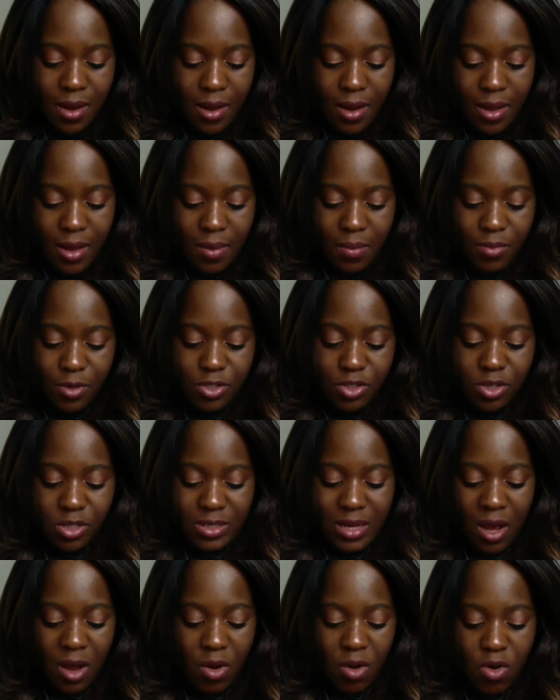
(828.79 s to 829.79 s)
just
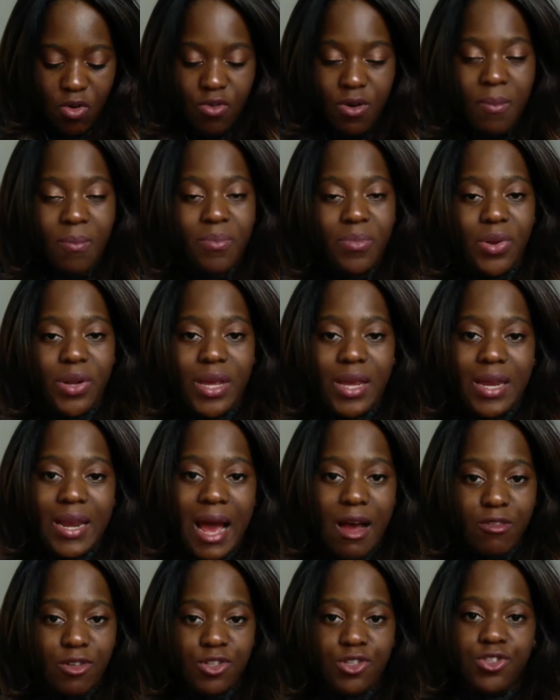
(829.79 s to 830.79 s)
because how crumbly and
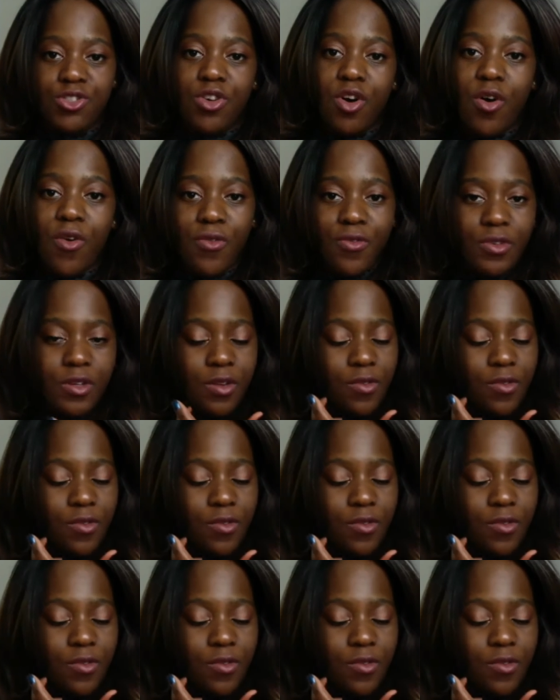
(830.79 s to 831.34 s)
how soft